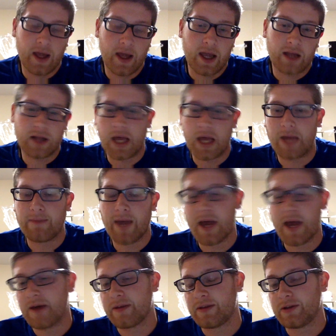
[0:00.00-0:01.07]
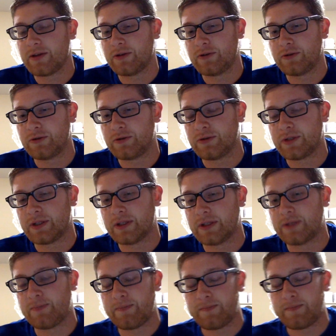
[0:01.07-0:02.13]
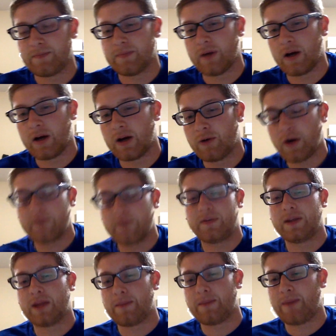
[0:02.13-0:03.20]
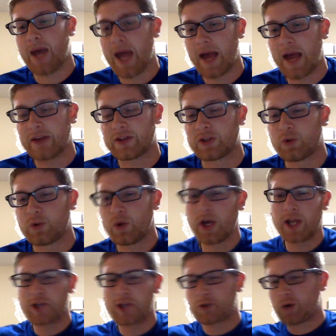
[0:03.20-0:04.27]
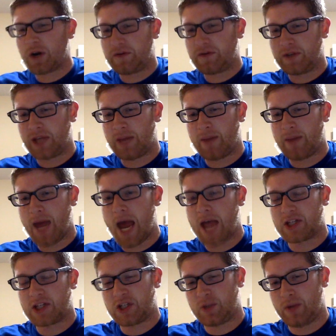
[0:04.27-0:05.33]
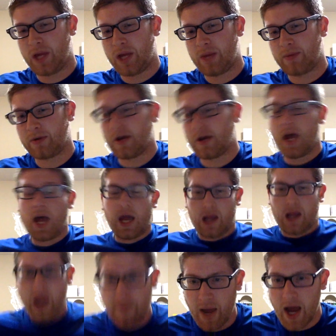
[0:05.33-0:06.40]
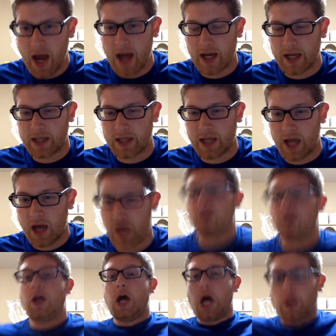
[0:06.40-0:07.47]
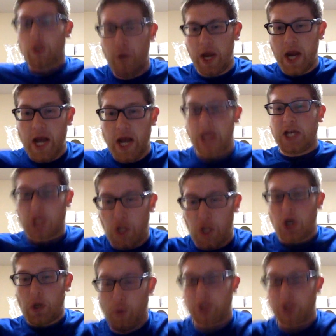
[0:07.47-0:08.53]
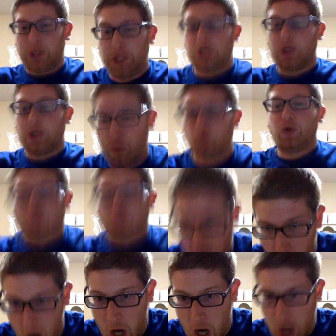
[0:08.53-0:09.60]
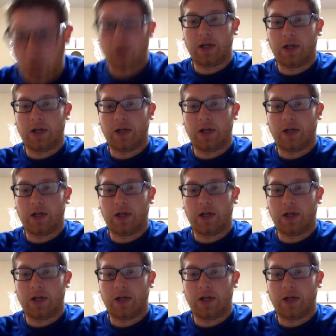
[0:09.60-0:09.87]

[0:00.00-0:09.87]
Clay Matthews is roughing the passer. What is roughing the passer, people? Come on, Goodell. We need to learn what these rules are.